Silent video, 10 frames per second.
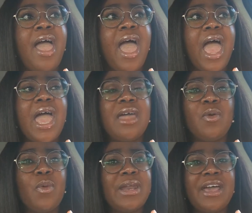
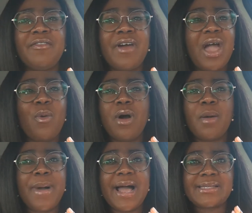And whenever I
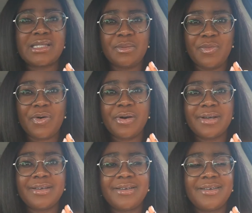walk past the
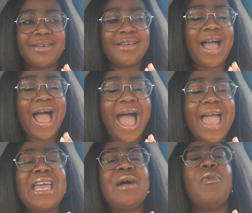morgue,
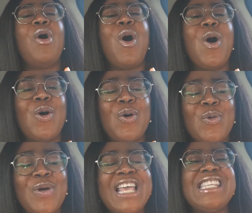I am
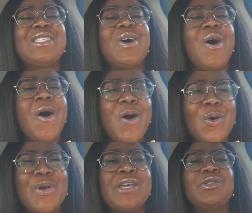always
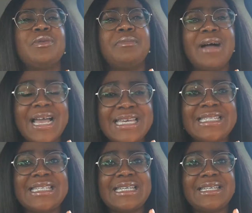
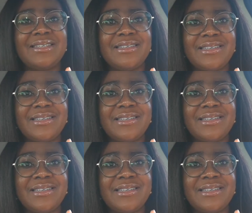reminded